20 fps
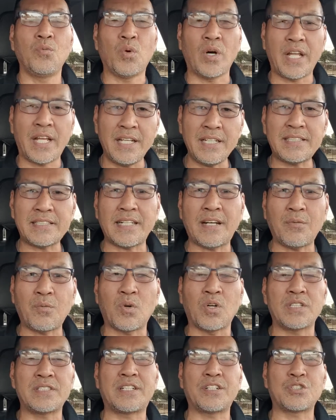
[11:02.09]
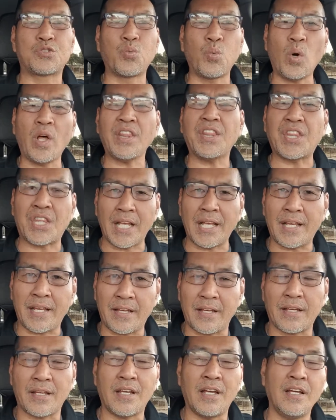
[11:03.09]
what he said was, there's one
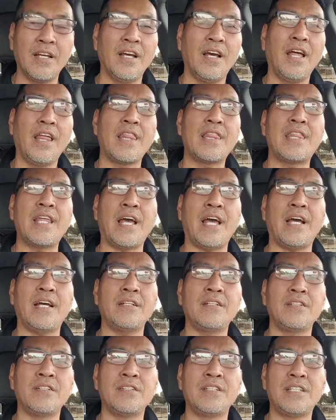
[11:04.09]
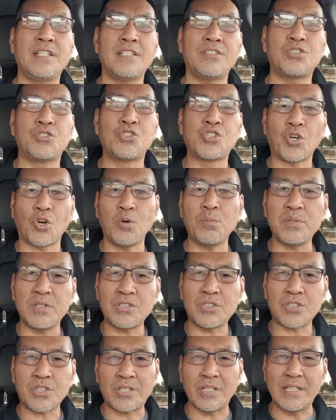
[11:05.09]
thing that these
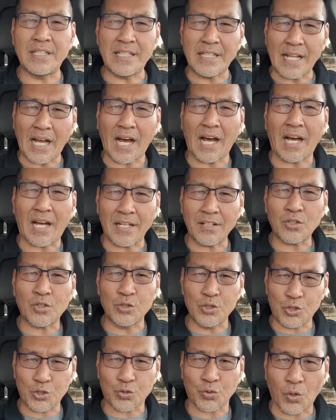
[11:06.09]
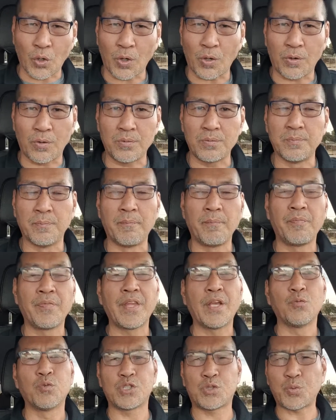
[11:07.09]
Germans could not control,
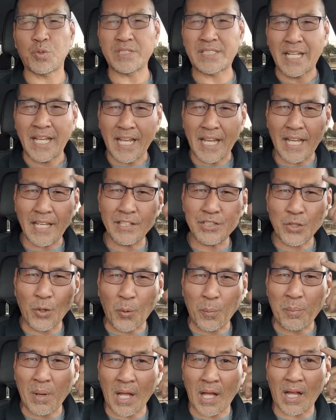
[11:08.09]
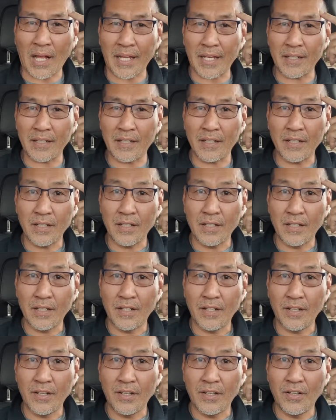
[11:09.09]
which was his own mind.
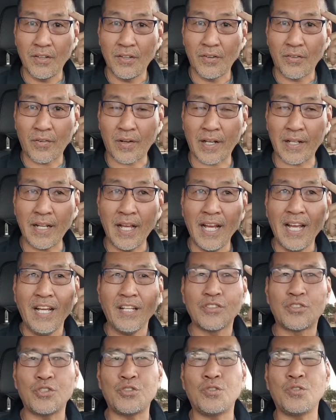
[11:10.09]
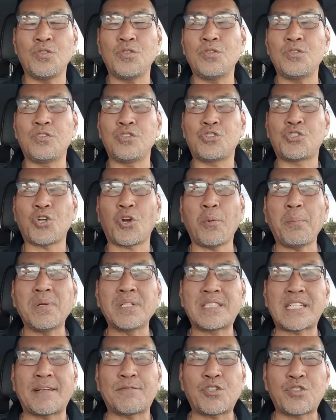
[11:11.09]
Right? The, the
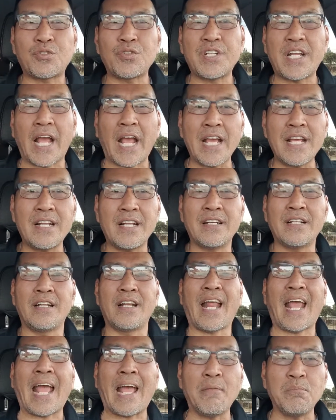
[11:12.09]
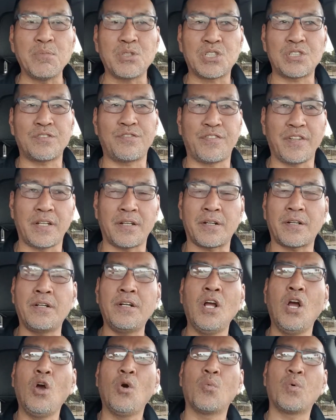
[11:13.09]
Germans have created an atmosphere
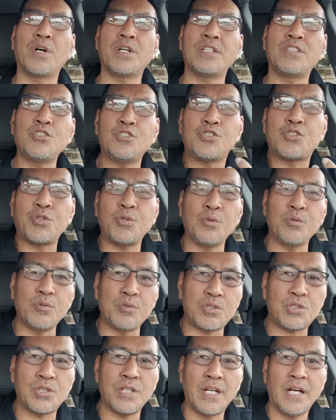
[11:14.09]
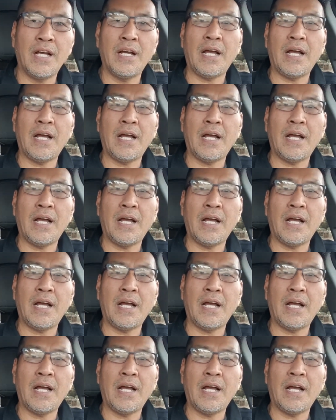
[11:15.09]
where the Jews